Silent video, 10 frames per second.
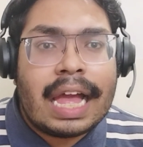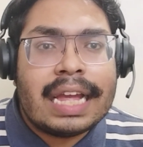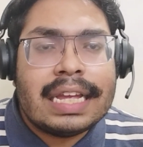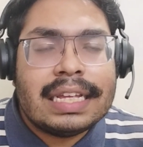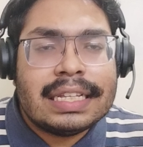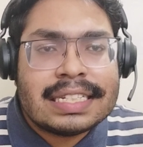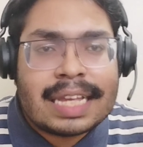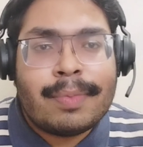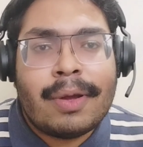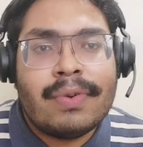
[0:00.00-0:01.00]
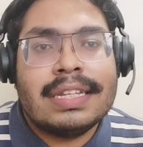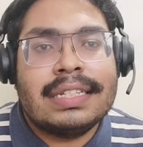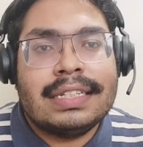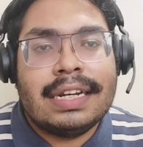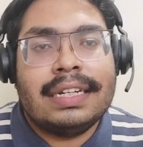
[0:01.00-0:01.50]
I somehow
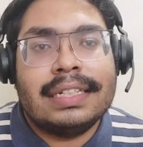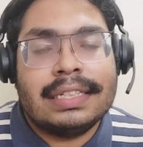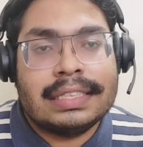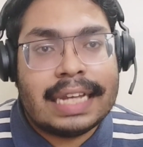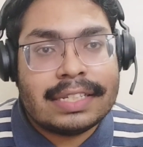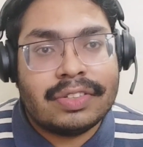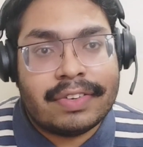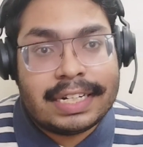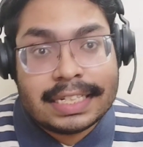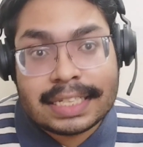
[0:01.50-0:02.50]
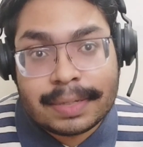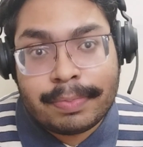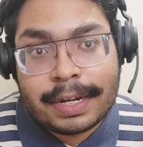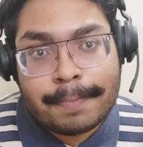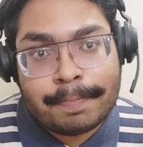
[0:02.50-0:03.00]
instilled a sense of
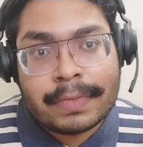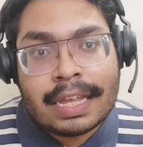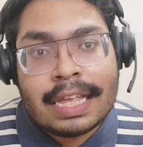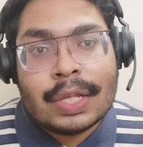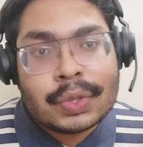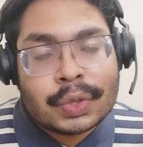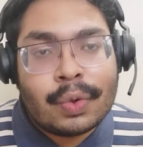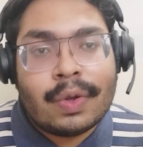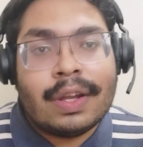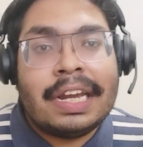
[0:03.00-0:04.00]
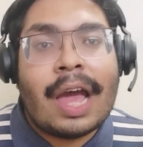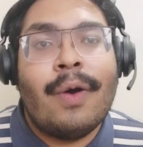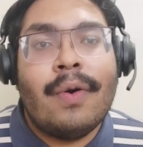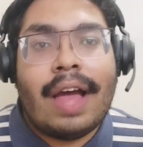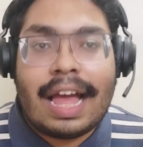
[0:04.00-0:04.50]
discipline. So
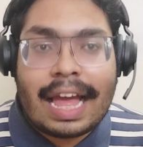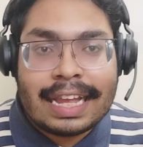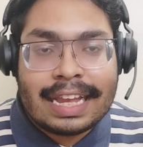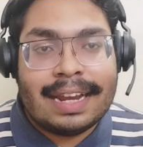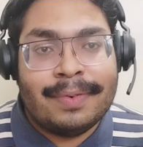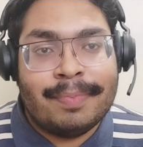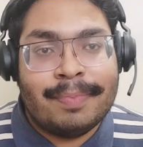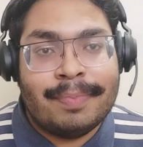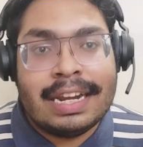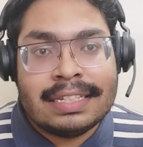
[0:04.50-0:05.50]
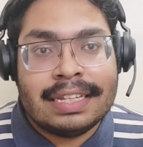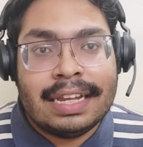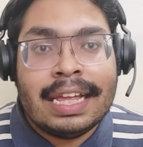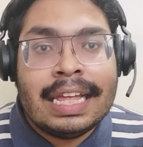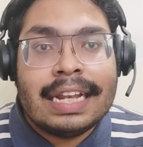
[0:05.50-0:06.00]
now I can proudly
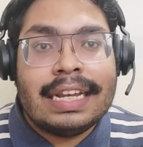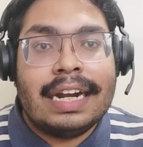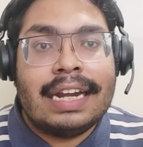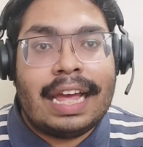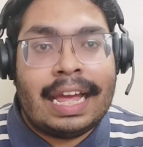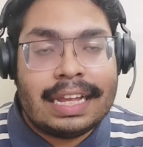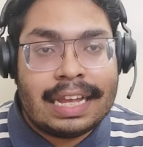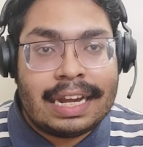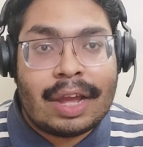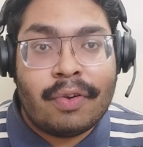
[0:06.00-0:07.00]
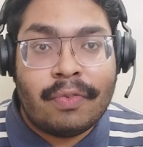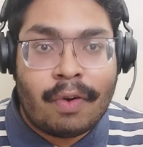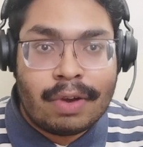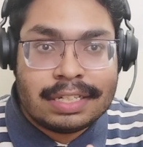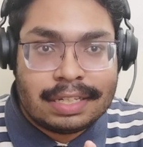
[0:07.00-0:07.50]
say that I can now
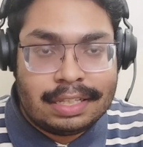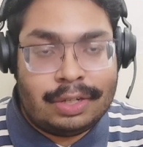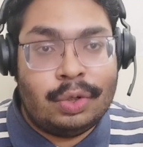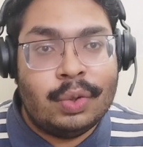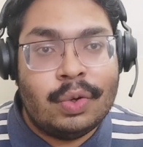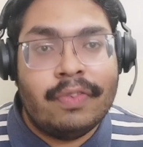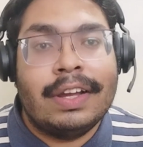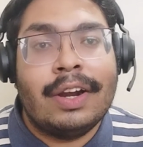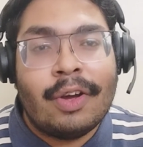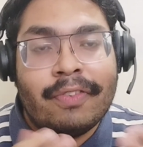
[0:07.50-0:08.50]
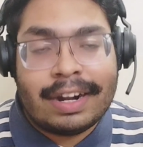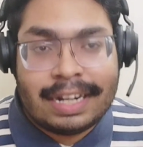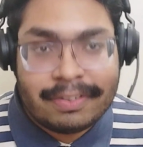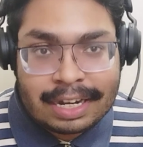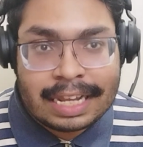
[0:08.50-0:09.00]
watch the 2-hour or
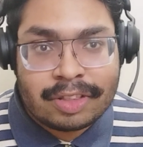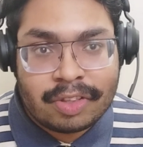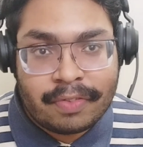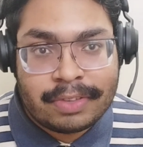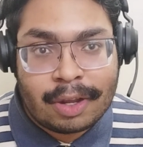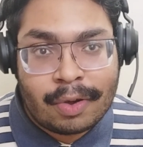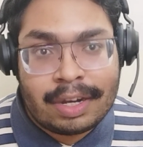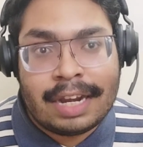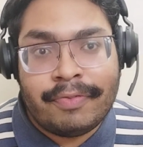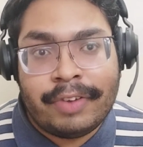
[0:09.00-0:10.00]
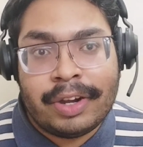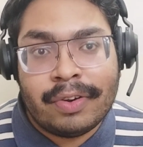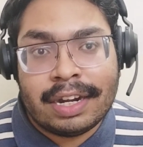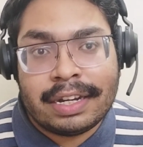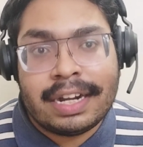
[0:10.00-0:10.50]
whatever length of the online video
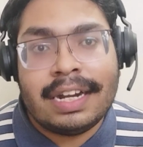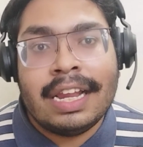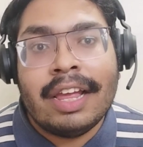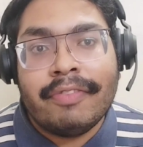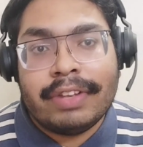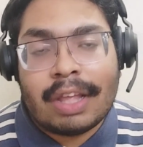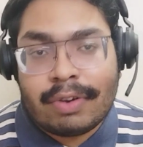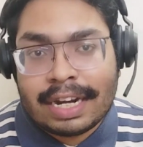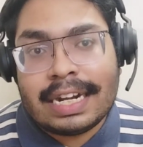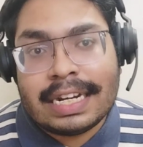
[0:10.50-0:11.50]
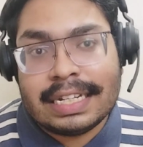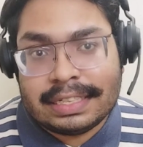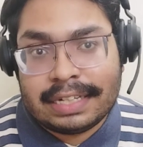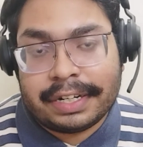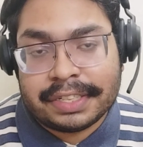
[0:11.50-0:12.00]
content without any
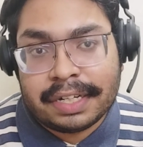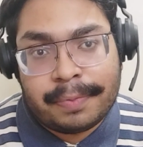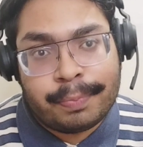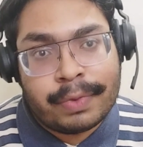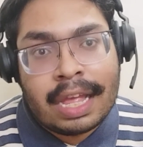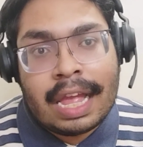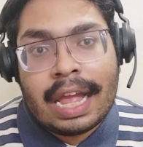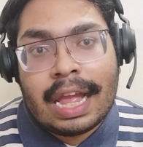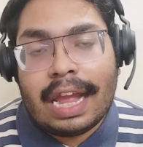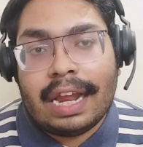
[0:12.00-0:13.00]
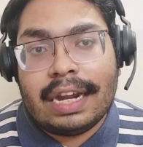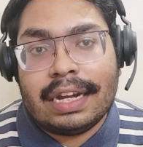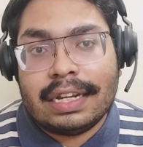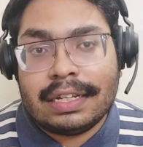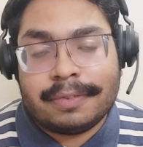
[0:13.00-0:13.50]
distraction.
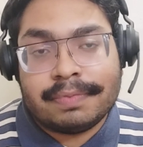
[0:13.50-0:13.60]
And